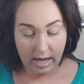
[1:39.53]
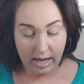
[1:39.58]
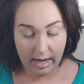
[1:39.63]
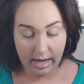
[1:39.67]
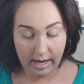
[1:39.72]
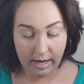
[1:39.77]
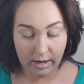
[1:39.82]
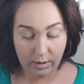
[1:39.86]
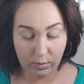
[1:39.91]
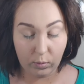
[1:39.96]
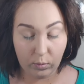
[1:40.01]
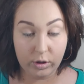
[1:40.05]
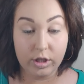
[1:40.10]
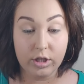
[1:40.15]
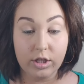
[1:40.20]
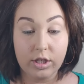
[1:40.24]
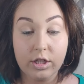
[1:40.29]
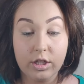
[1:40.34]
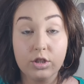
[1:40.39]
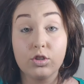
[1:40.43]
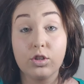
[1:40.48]
and we're just
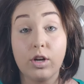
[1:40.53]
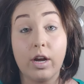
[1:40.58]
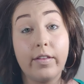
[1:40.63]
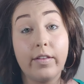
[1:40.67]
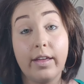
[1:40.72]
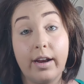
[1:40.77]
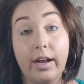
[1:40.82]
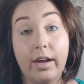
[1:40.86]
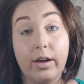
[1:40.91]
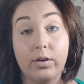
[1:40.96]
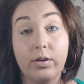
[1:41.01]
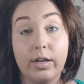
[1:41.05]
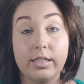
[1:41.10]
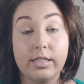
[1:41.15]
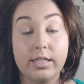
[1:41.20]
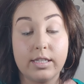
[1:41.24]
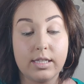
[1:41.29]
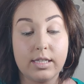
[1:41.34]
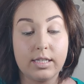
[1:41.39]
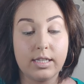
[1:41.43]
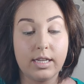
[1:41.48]
gonna try that out and
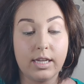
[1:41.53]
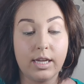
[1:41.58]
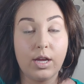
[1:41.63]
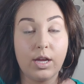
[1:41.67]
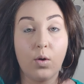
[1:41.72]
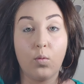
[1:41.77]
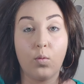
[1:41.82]
see